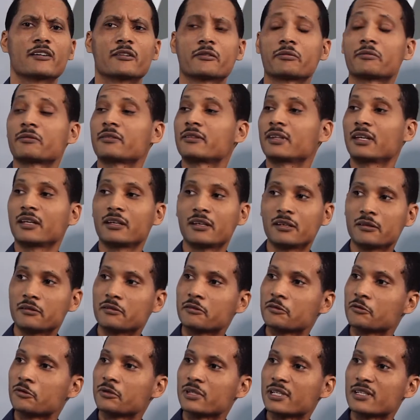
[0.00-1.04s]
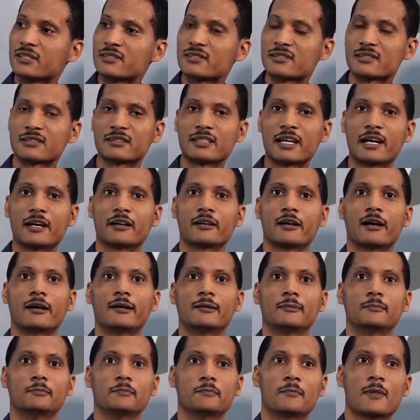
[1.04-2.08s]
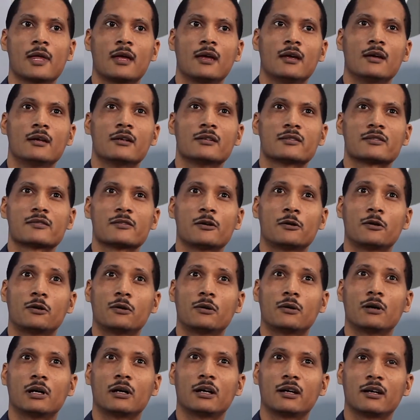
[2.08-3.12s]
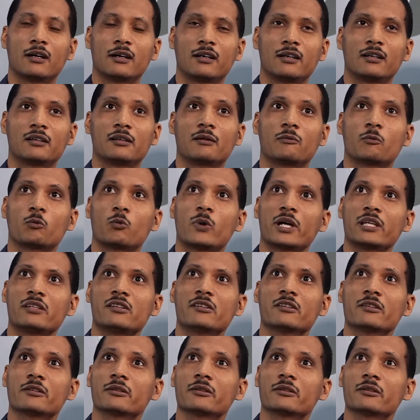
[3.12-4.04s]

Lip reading: that you're thinking through this. When